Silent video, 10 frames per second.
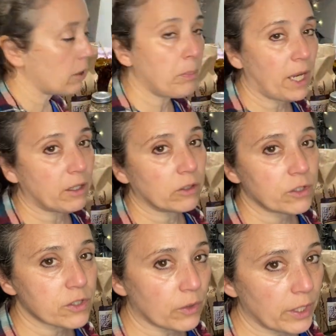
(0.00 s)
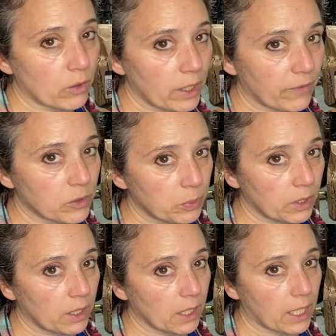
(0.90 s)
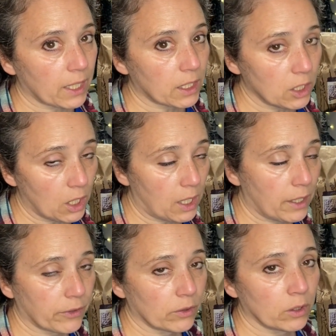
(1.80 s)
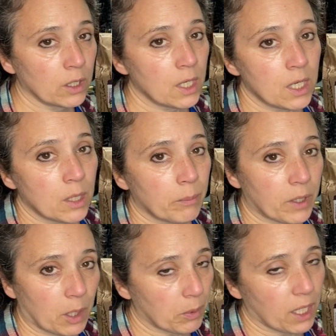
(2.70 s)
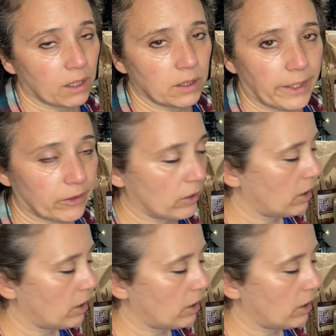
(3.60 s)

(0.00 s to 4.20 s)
a powder, so I don't have to put any kind of cloth or cupcake liner or